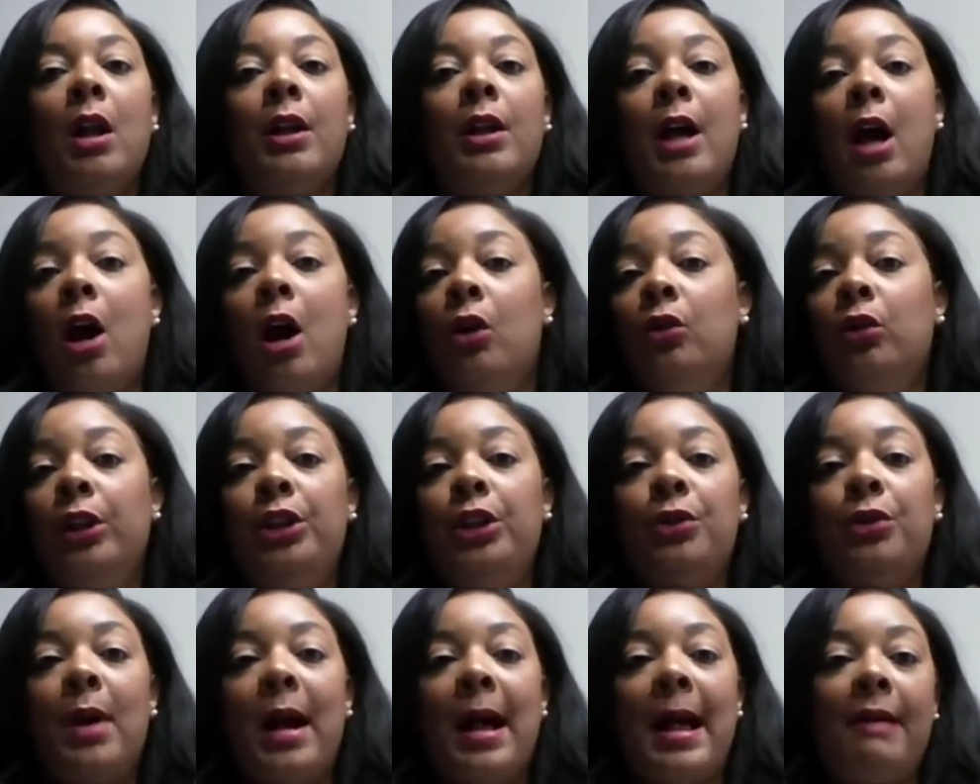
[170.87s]
Not only
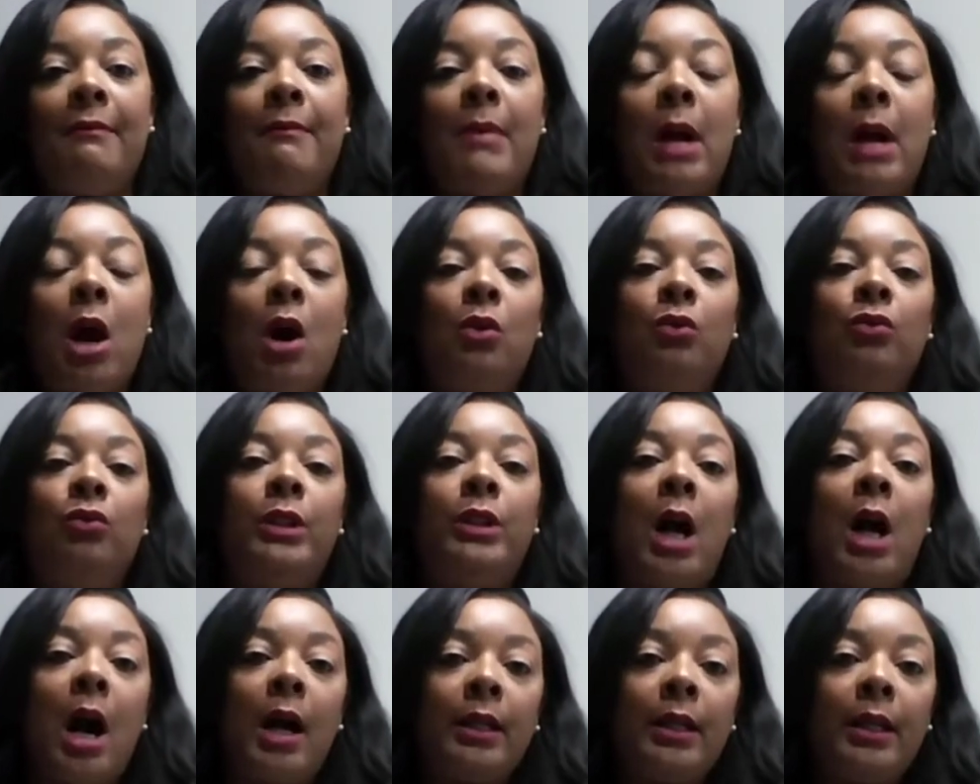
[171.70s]
do I have my own
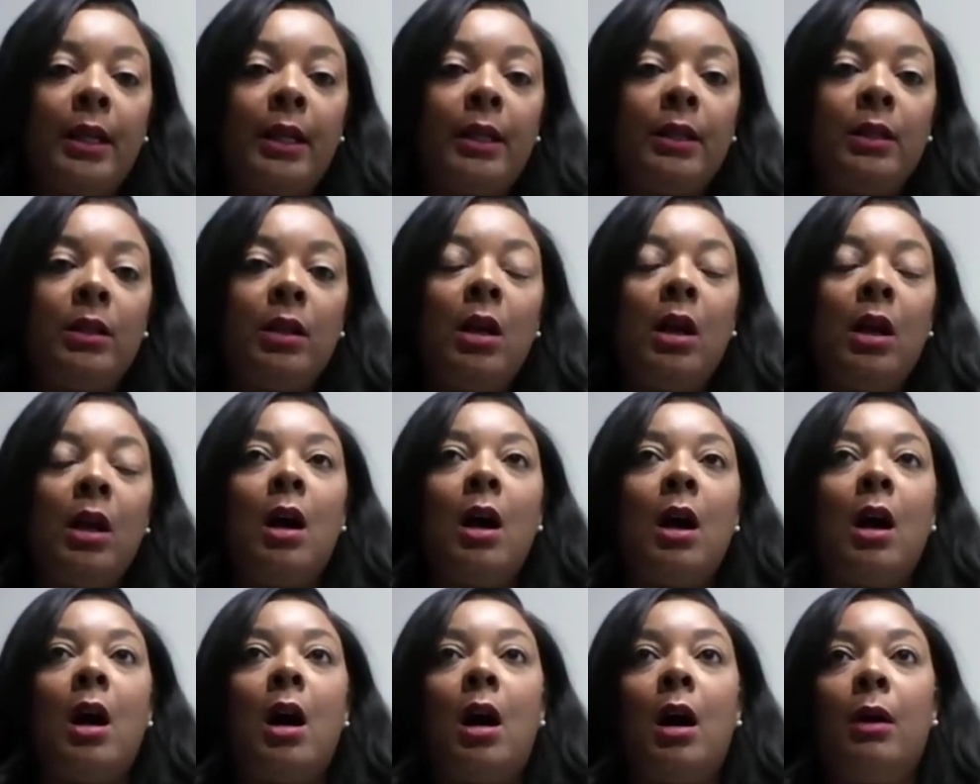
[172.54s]
docket
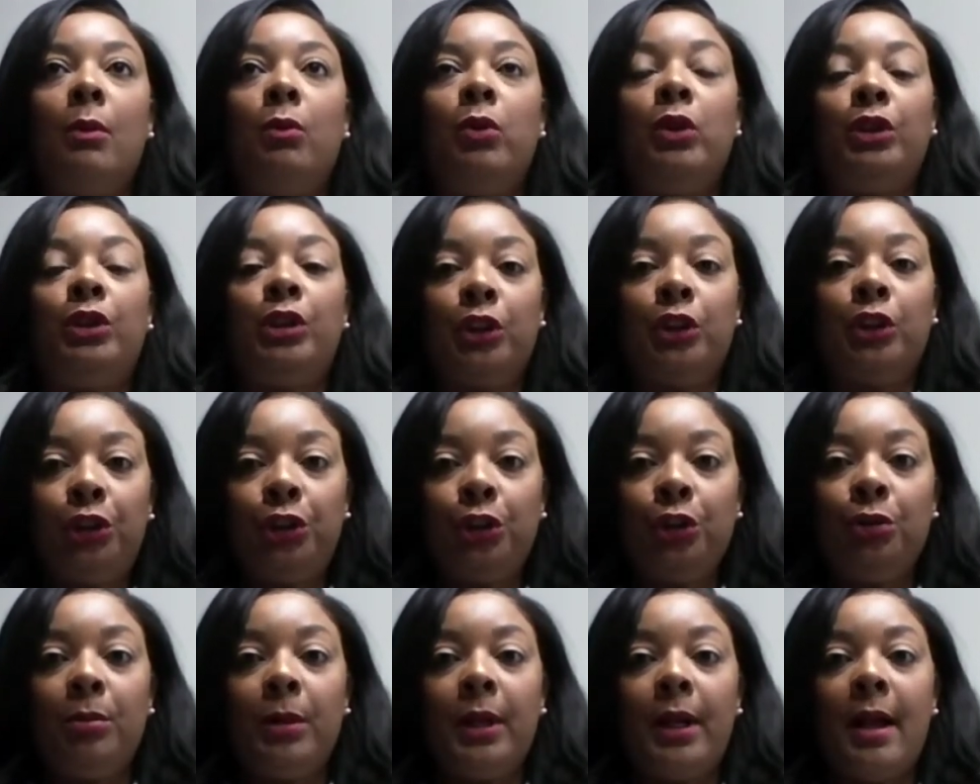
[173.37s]
with Judge
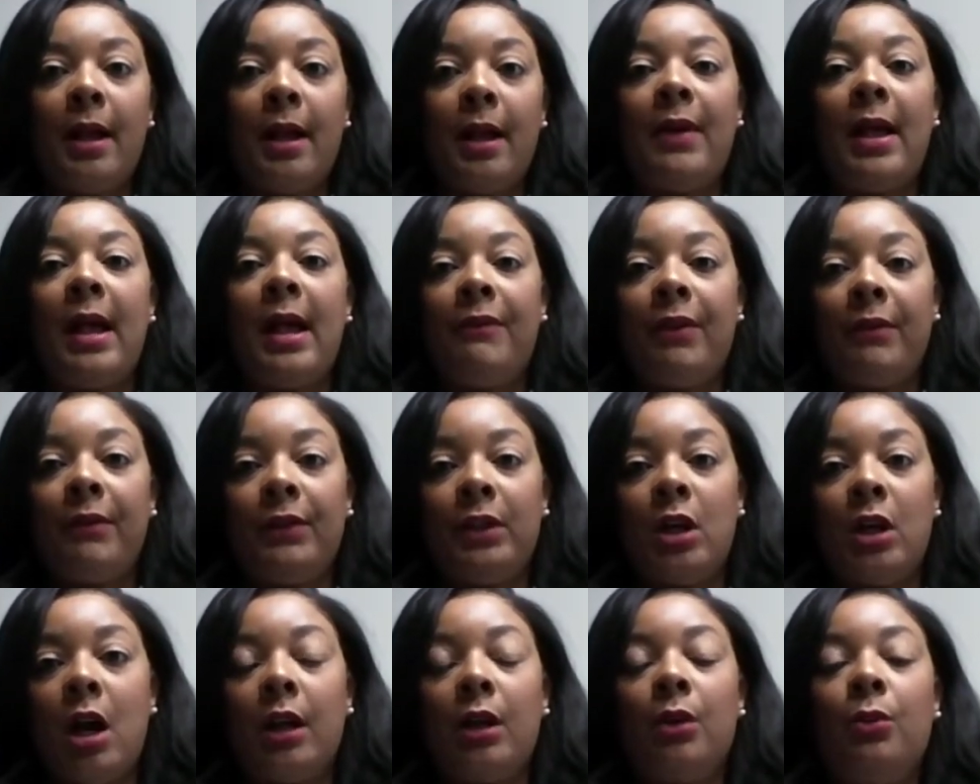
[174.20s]
Schumann, I have half of a
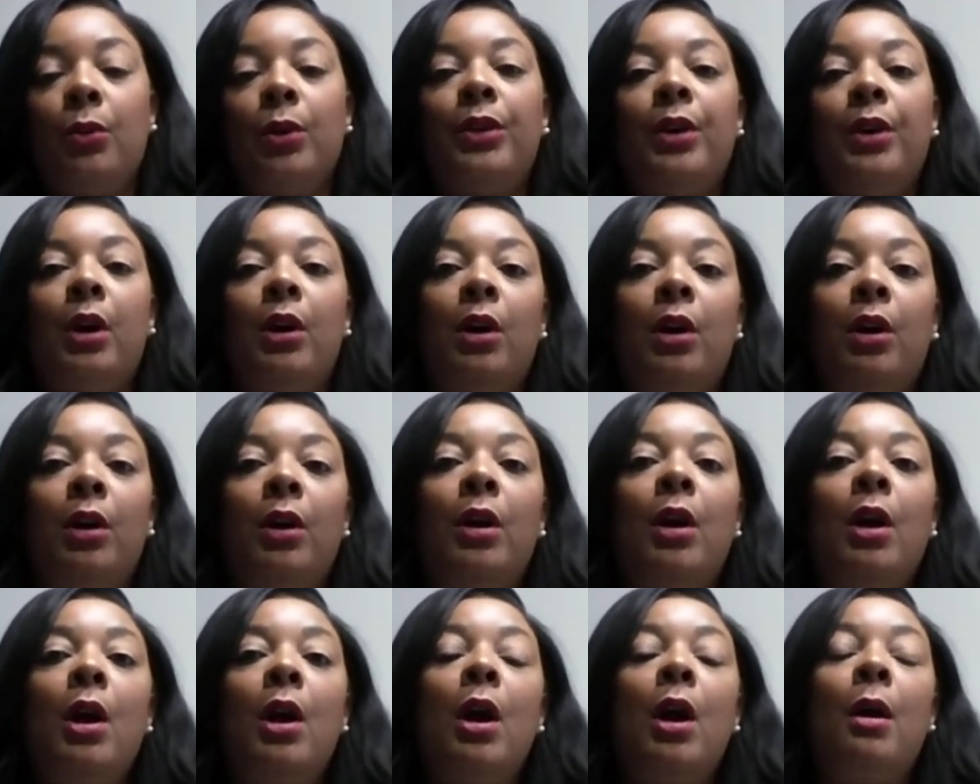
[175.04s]
docket with her,
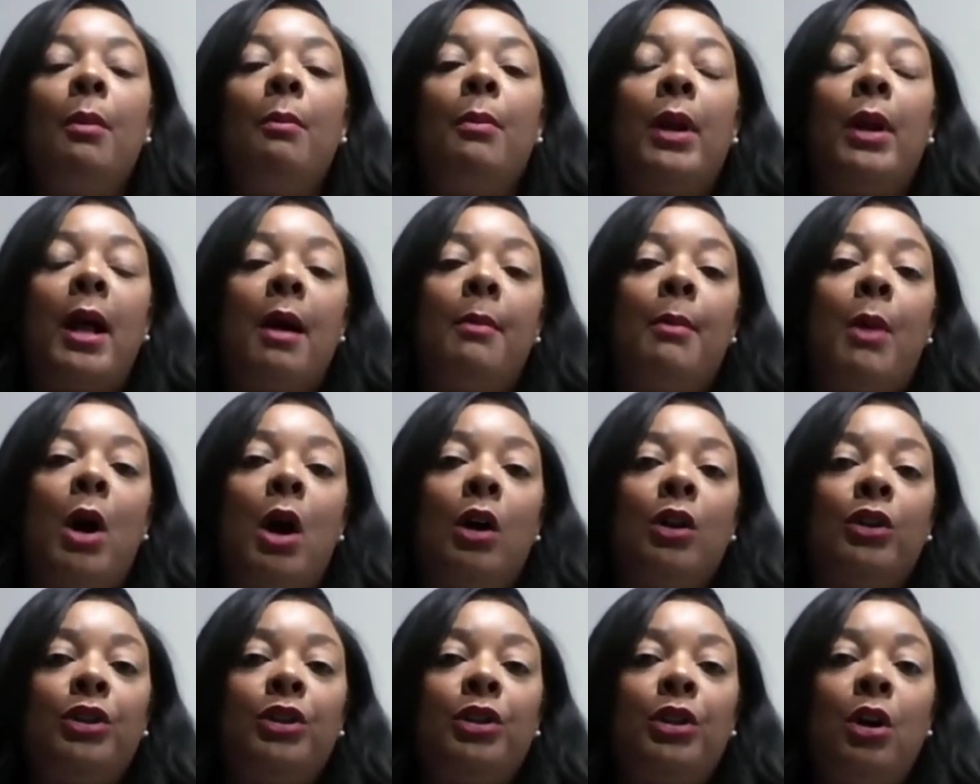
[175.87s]
but I'm
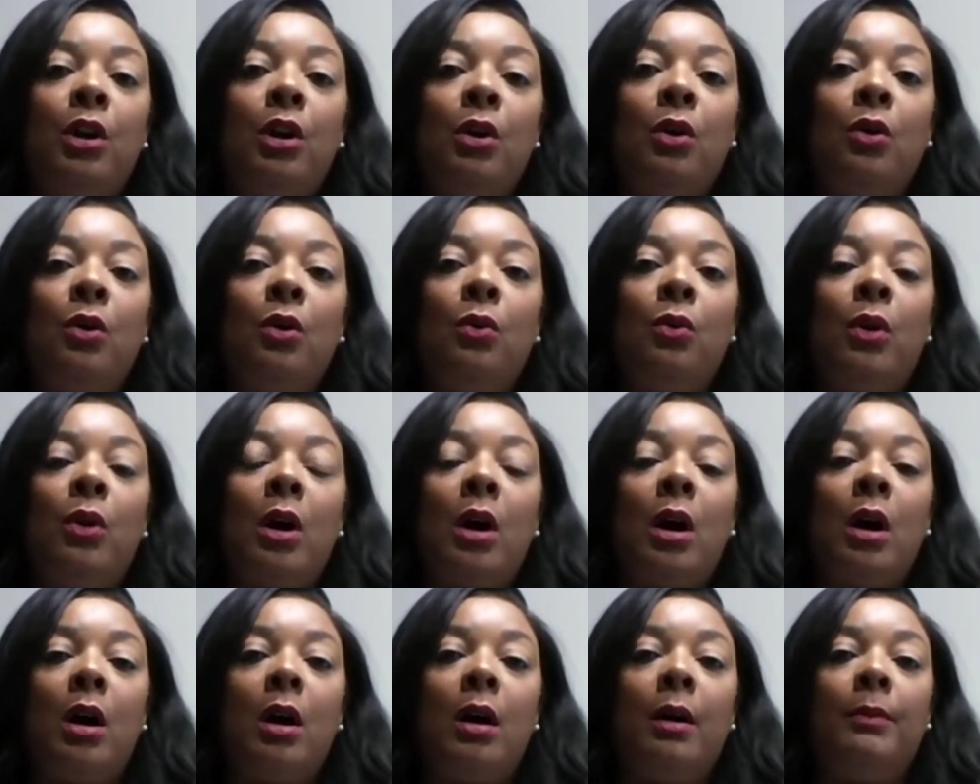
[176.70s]
also
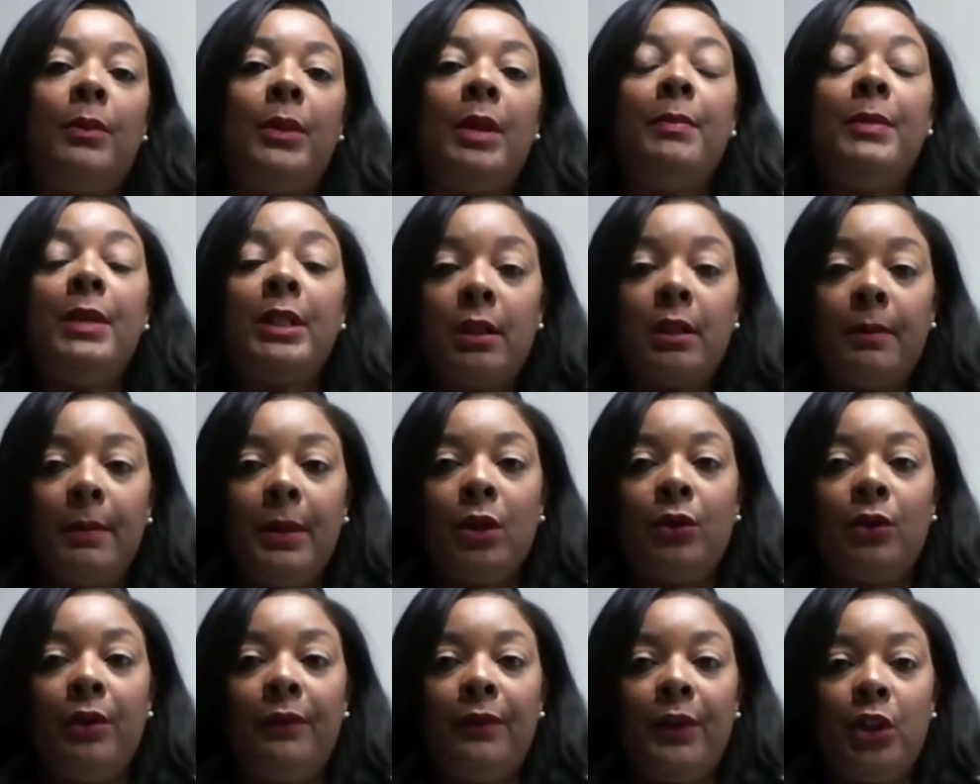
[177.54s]
the
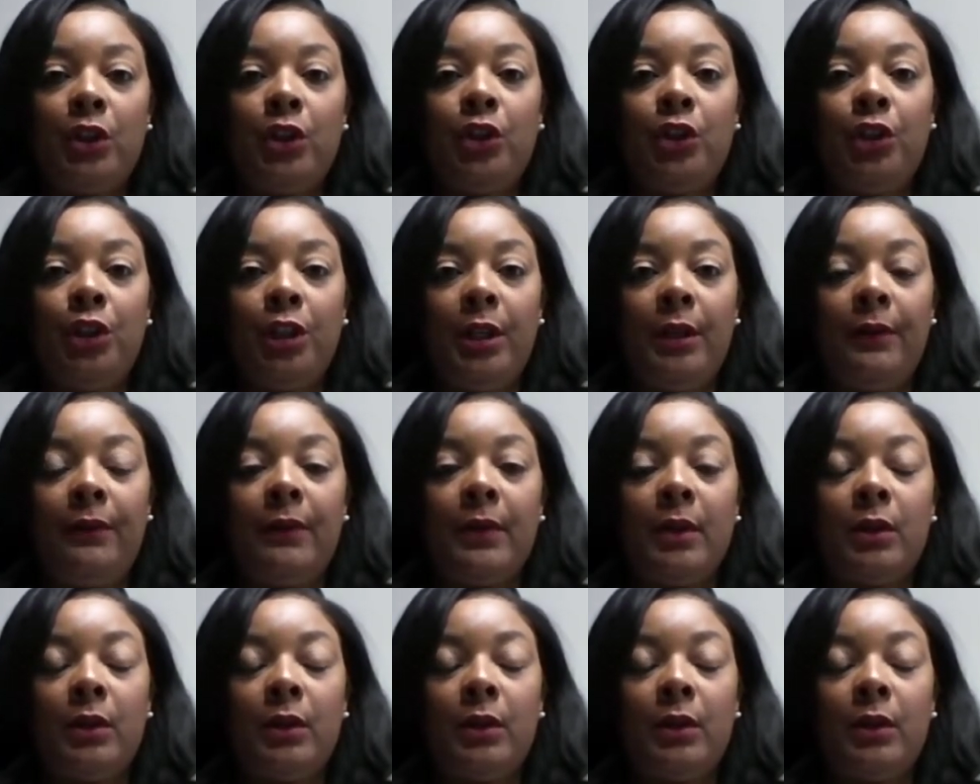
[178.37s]
misdemeanor division chief.